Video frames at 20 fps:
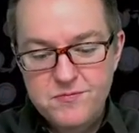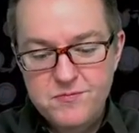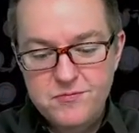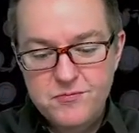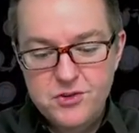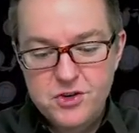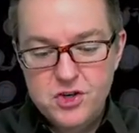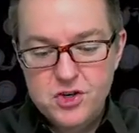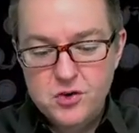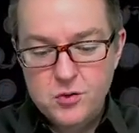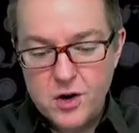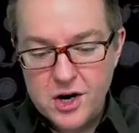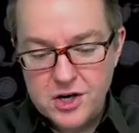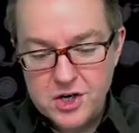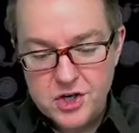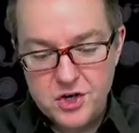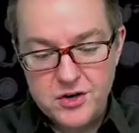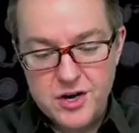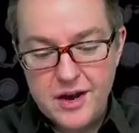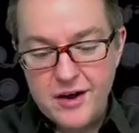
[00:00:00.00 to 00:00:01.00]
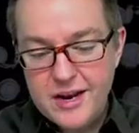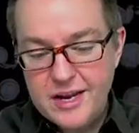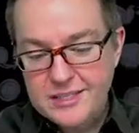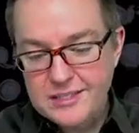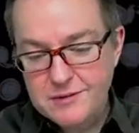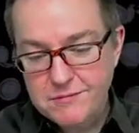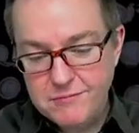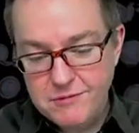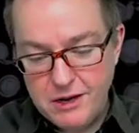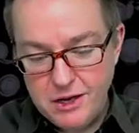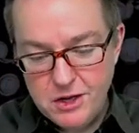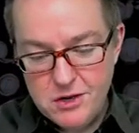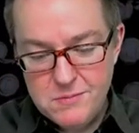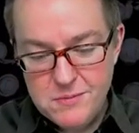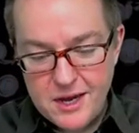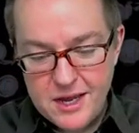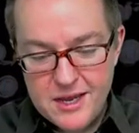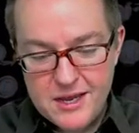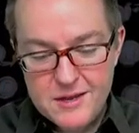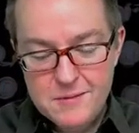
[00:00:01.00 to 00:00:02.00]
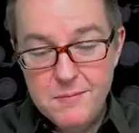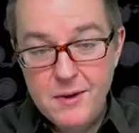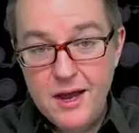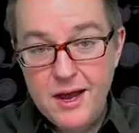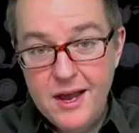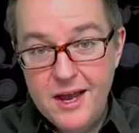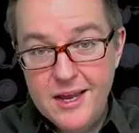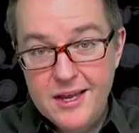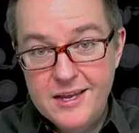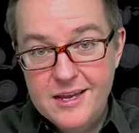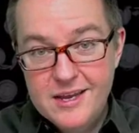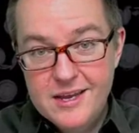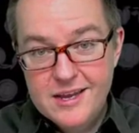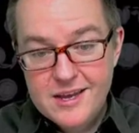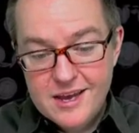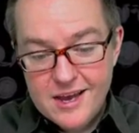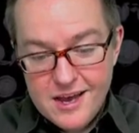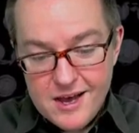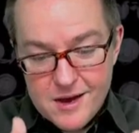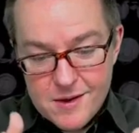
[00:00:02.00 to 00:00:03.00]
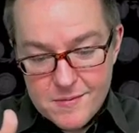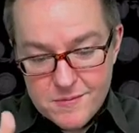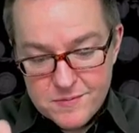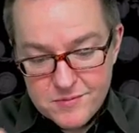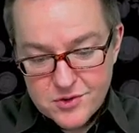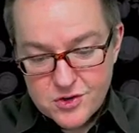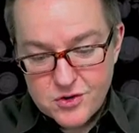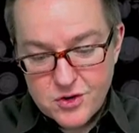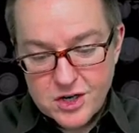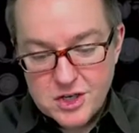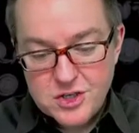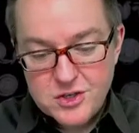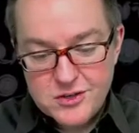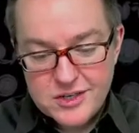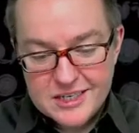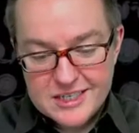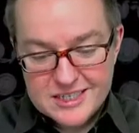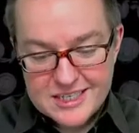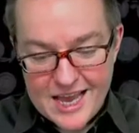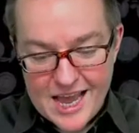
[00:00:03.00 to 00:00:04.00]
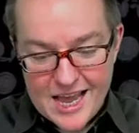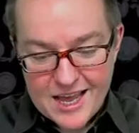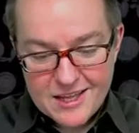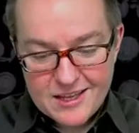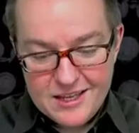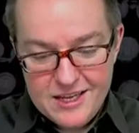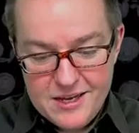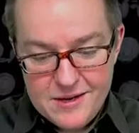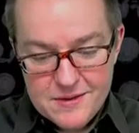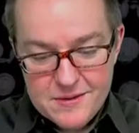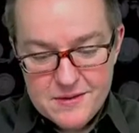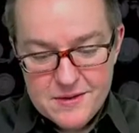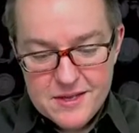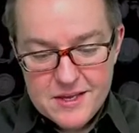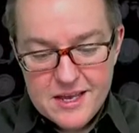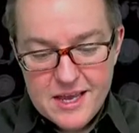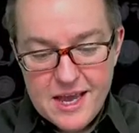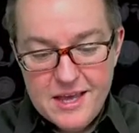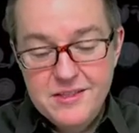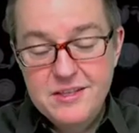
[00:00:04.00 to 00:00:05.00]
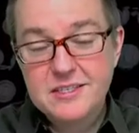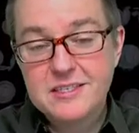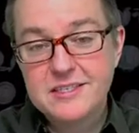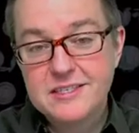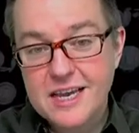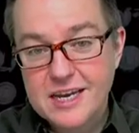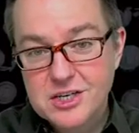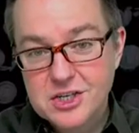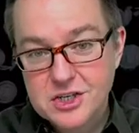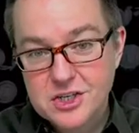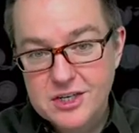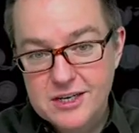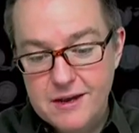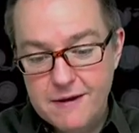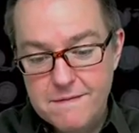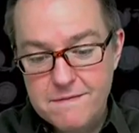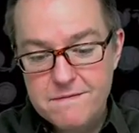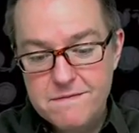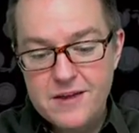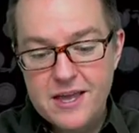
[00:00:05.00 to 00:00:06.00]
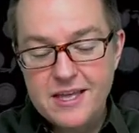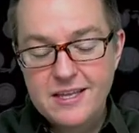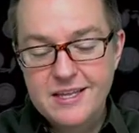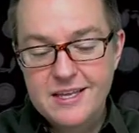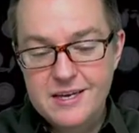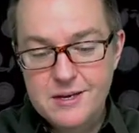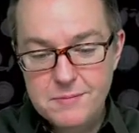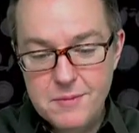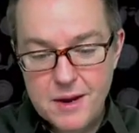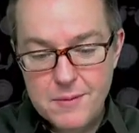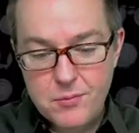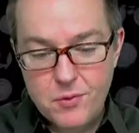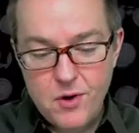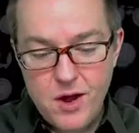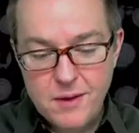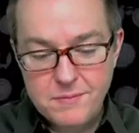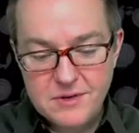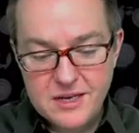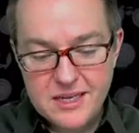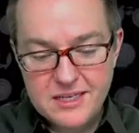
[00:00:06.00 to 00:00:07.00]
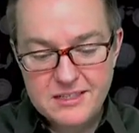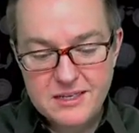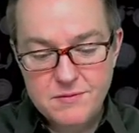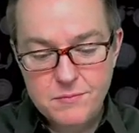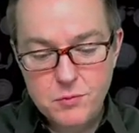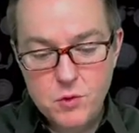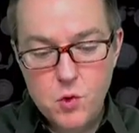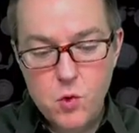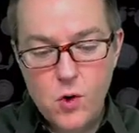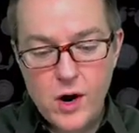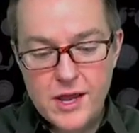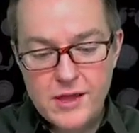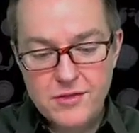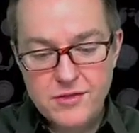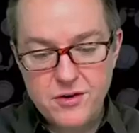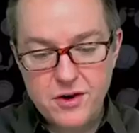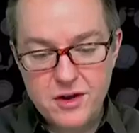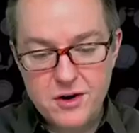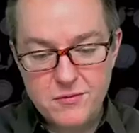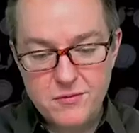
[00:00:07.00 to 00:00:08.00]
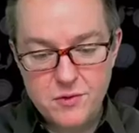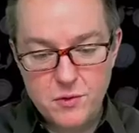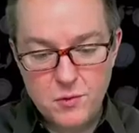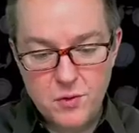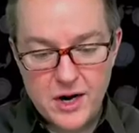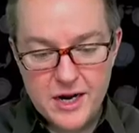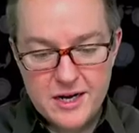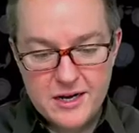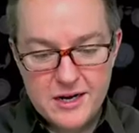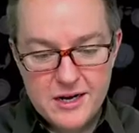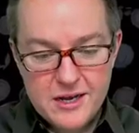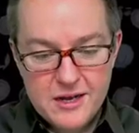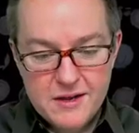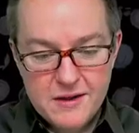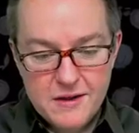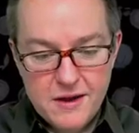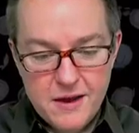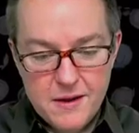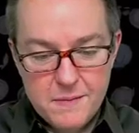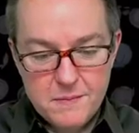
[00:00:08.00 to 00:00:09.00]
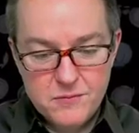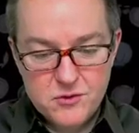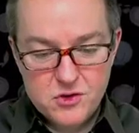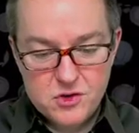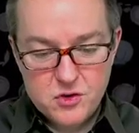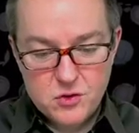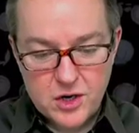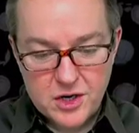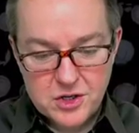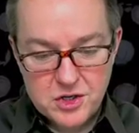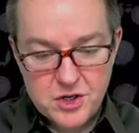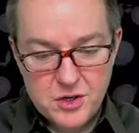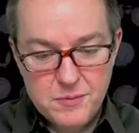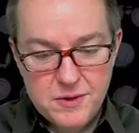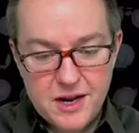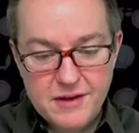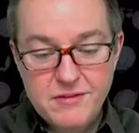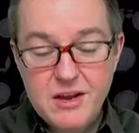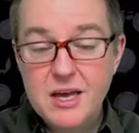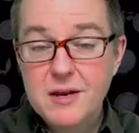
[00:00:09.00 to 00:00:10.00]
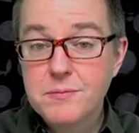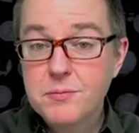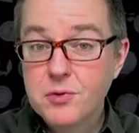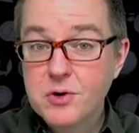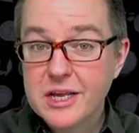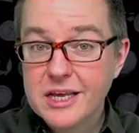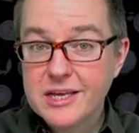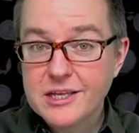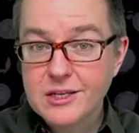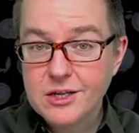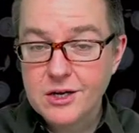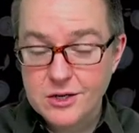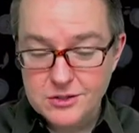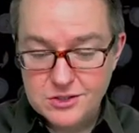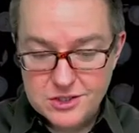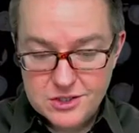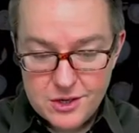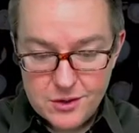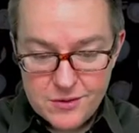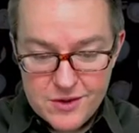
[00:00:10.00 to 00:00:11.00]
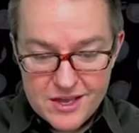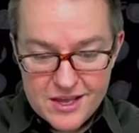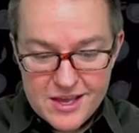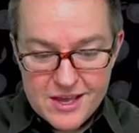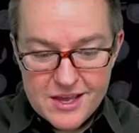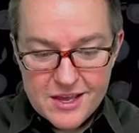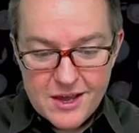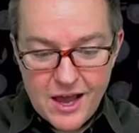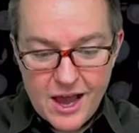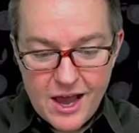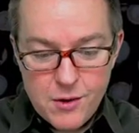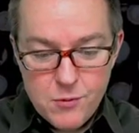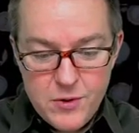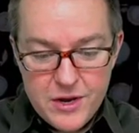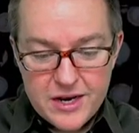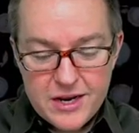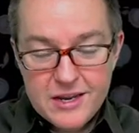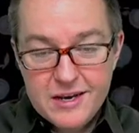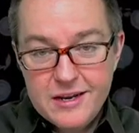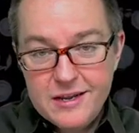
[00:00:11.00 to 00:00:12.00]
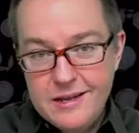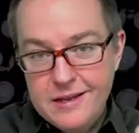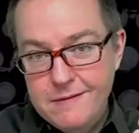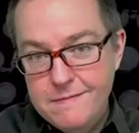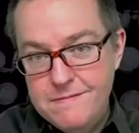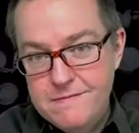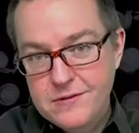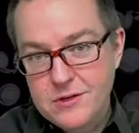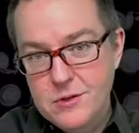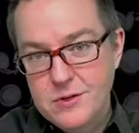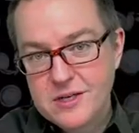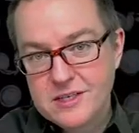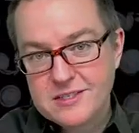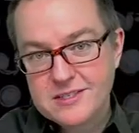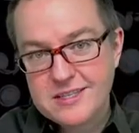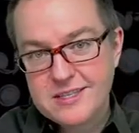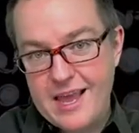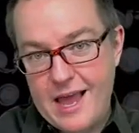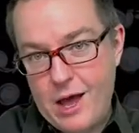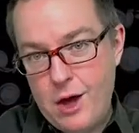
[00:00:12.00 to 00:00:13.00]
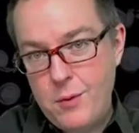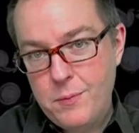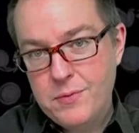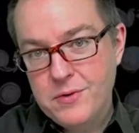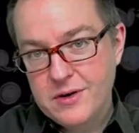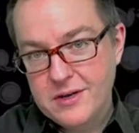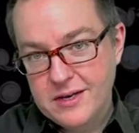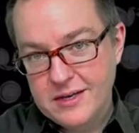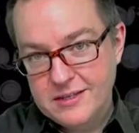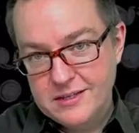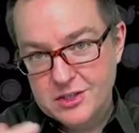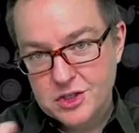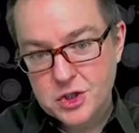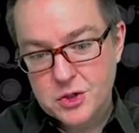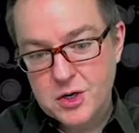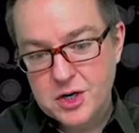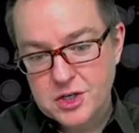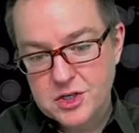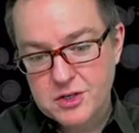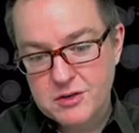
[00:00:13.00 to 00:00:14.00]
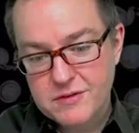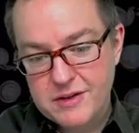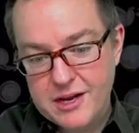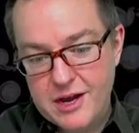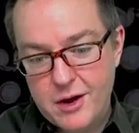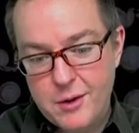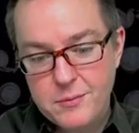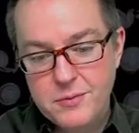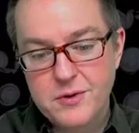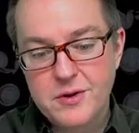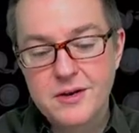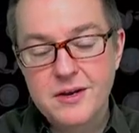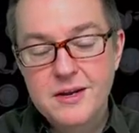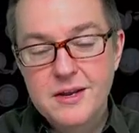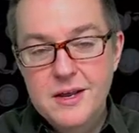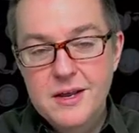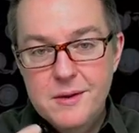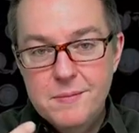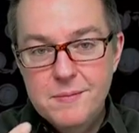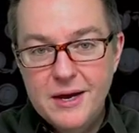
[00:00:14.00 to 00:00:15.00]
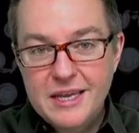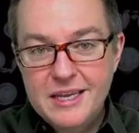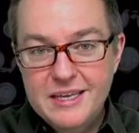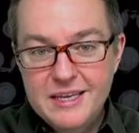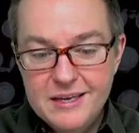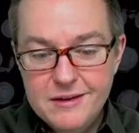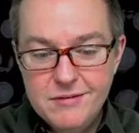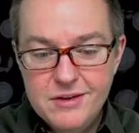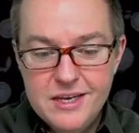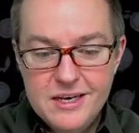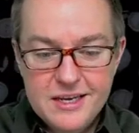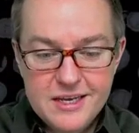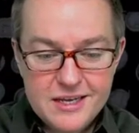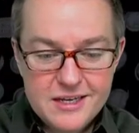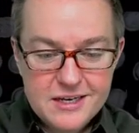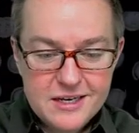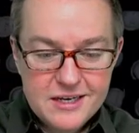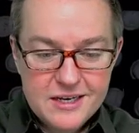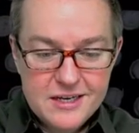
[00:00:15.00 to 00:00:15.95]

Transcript: structure. Now it hasn't followed my structure exactly, and this is actually a failing in my prompt. I hasn't quite thought of the right structure, but I've gotten pretty close. So I went and influenced the output and the structure of the output by giving it